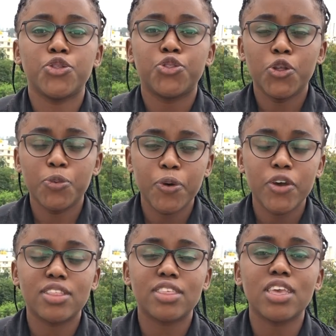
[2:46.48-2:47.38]
third
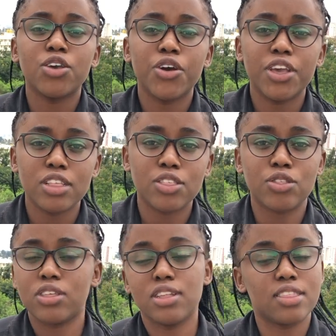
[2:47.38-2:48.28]
point here is
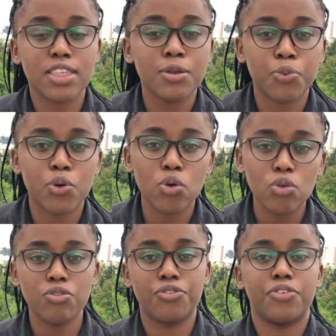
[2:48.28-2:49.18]
it
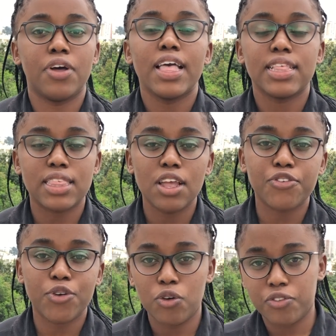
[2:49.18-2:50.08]
improves
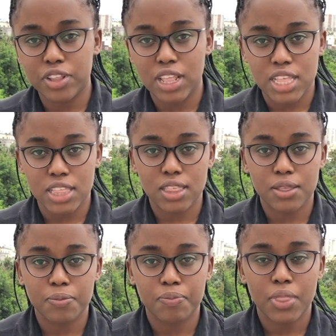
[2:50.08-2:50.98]
self-confidence.
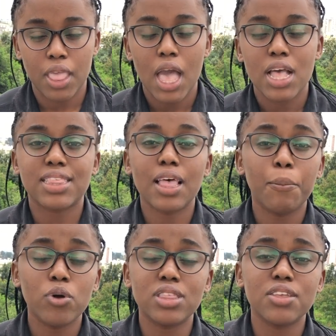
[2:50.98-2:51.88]

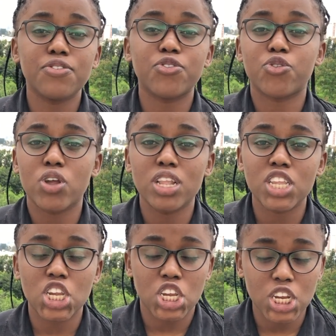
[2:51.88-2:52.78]
Supportive
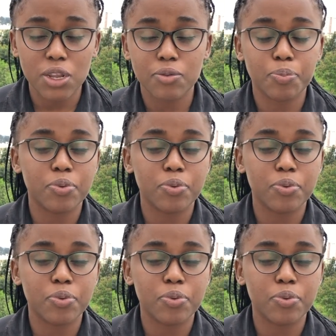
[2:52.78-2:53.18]
friendship